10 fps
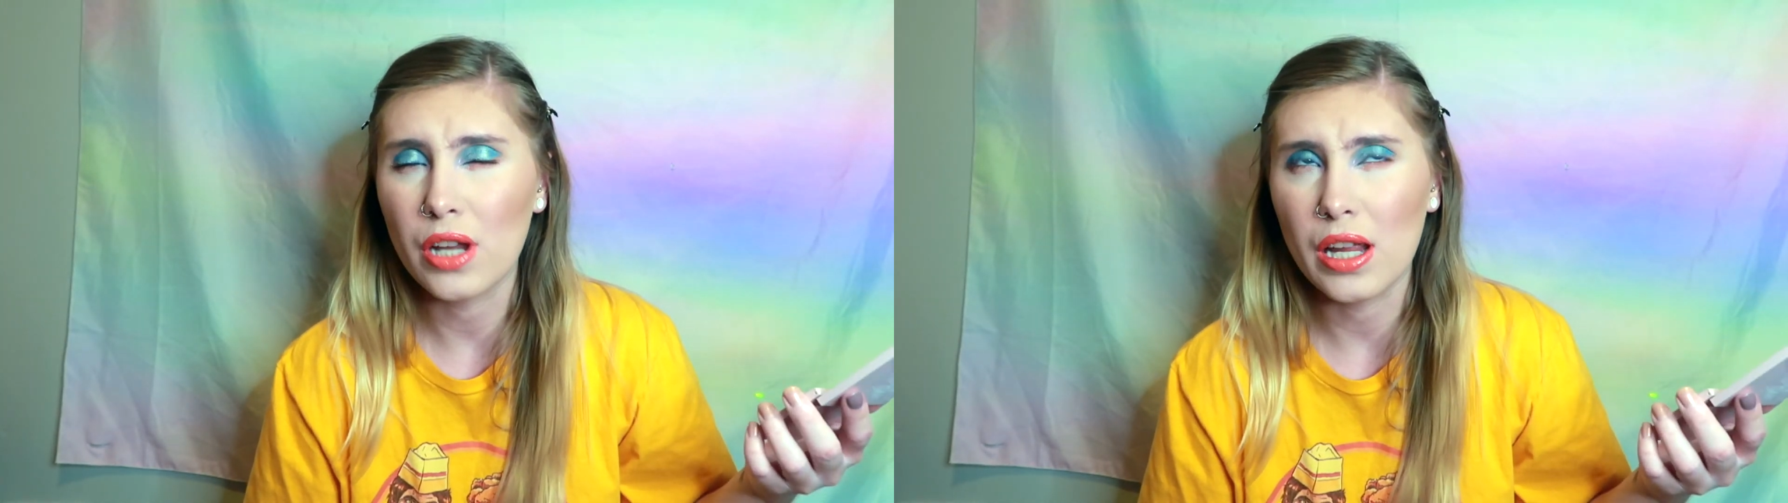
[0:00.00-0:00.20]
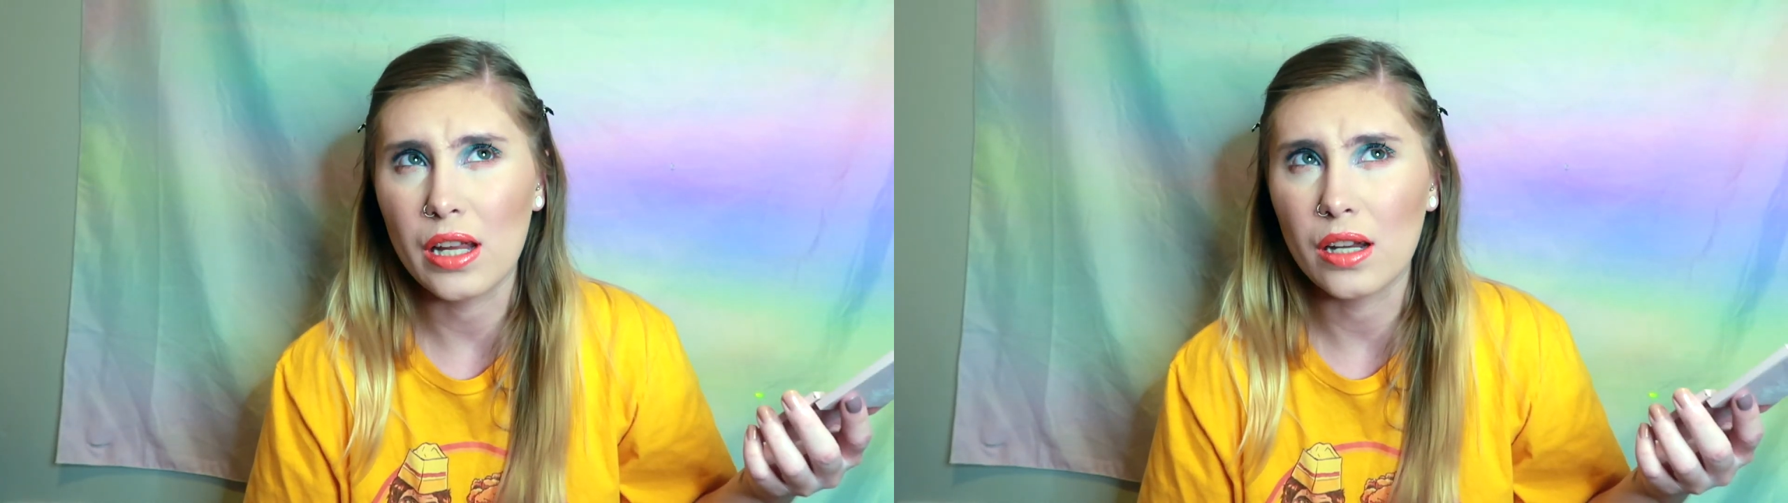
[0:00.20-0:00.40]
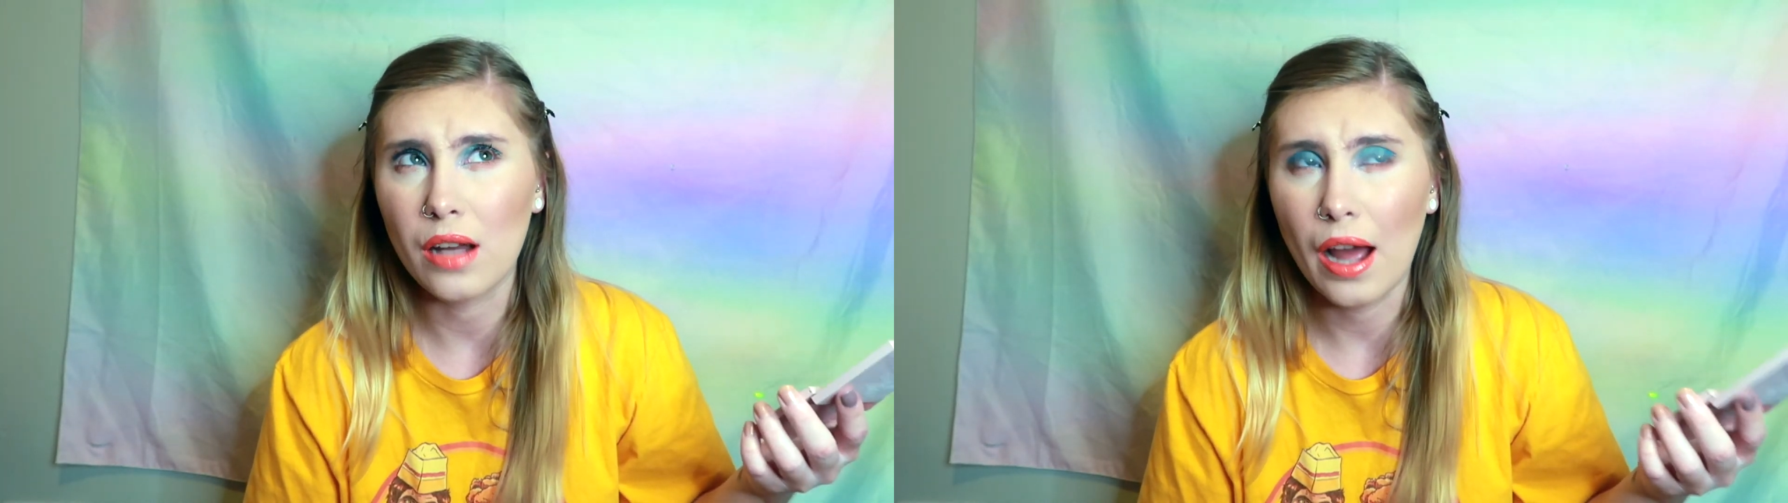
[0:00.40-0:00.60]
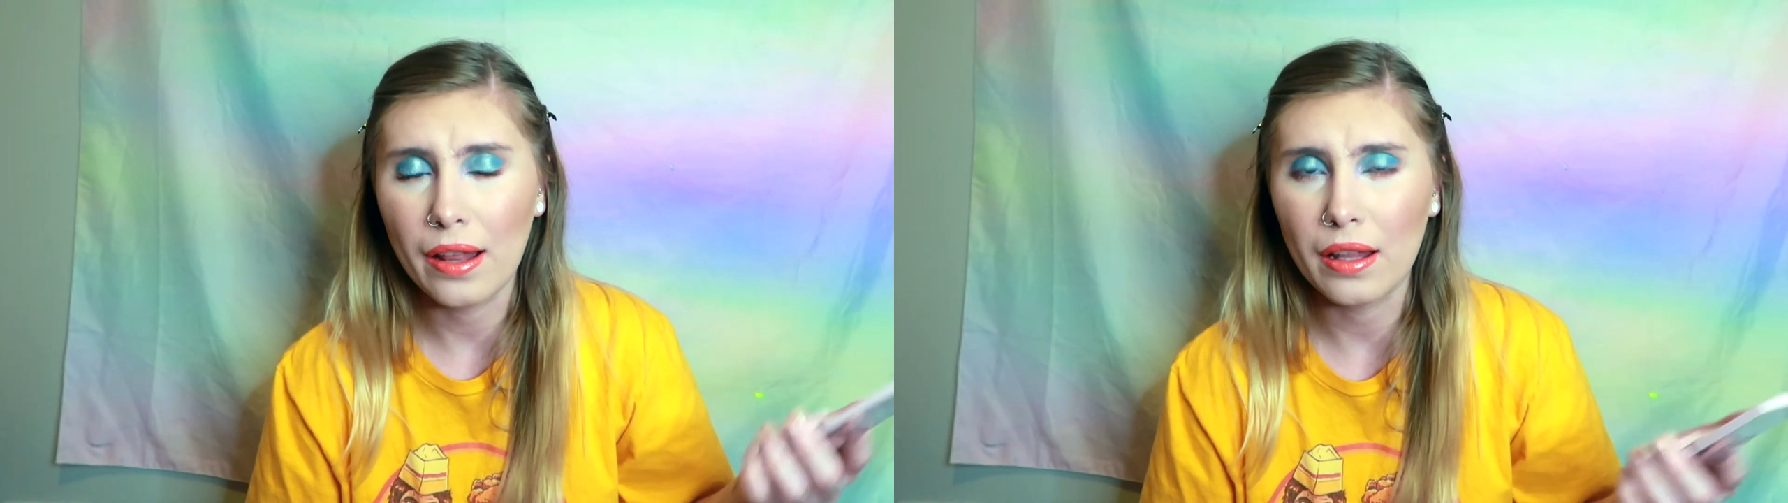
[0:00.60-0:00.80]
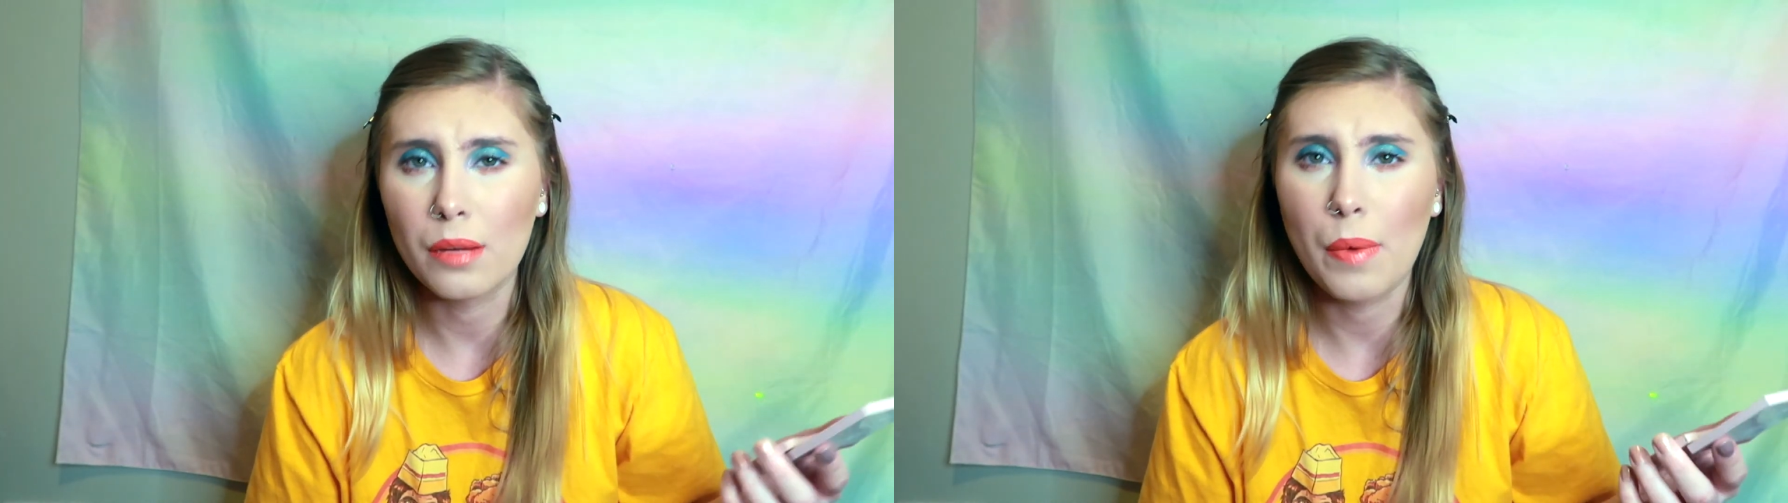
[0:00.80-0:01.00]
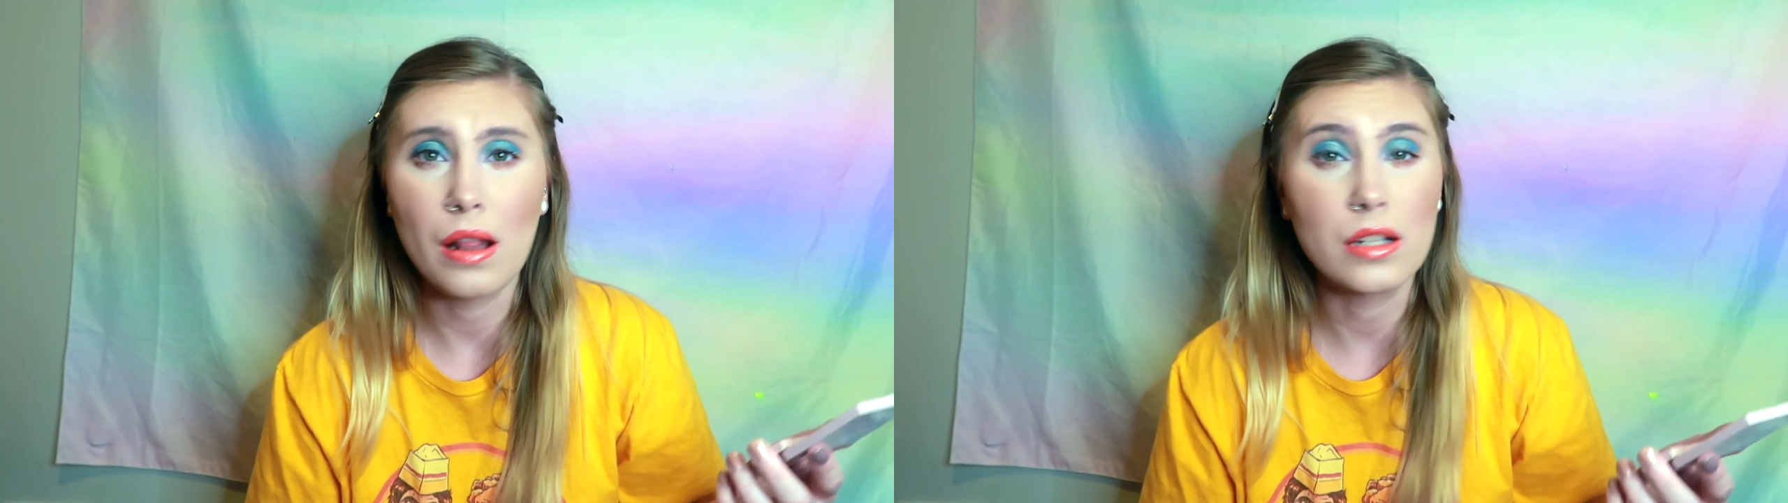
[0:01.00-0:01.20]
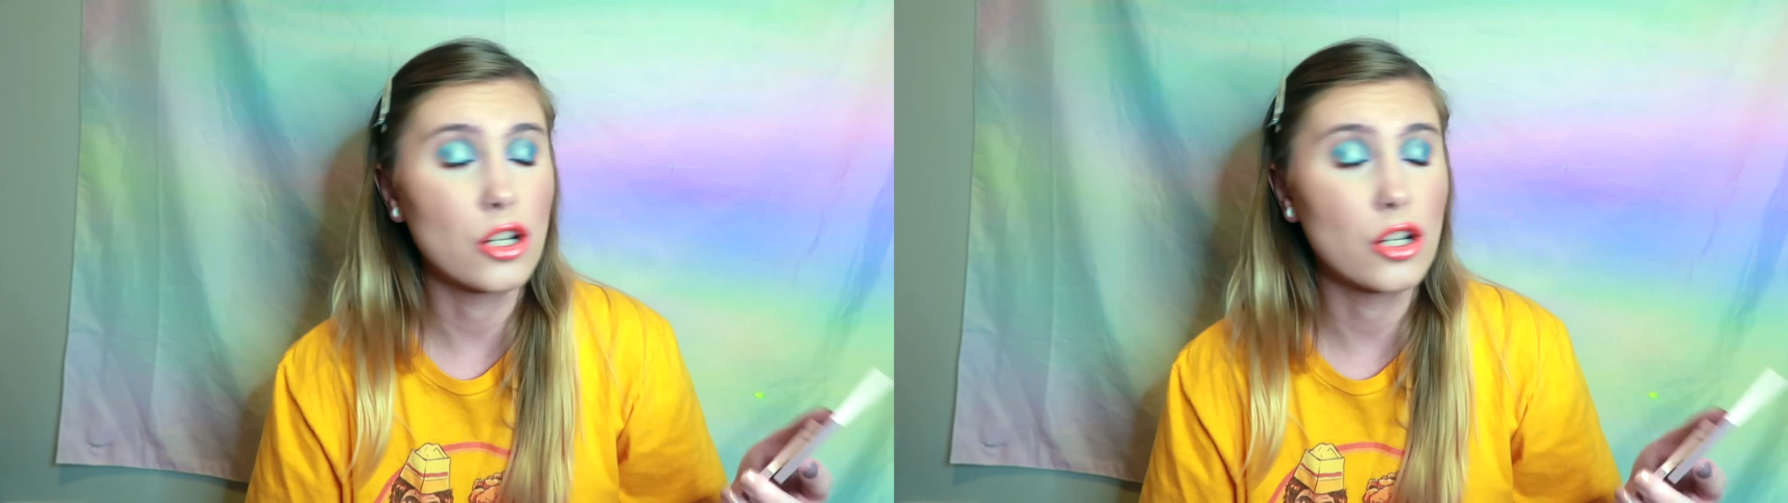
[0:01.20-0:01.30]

and highlighter palettes